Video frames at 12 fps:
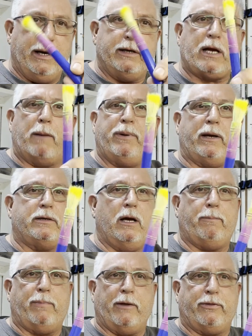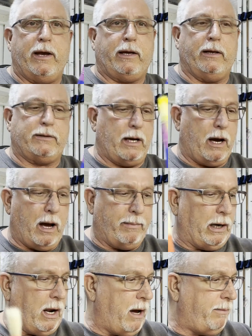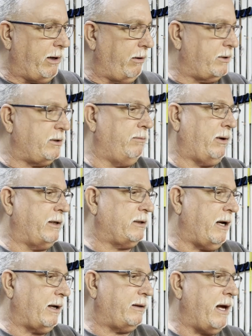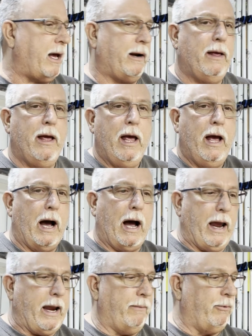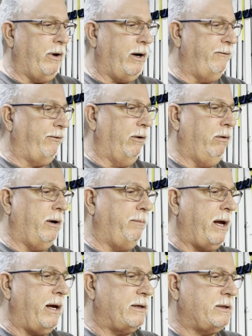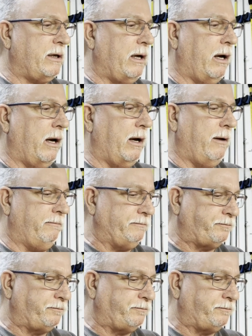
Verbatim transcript: These I picked up, I think, at the Hobby Lobby or someplace like that. I am running fluid beds uh,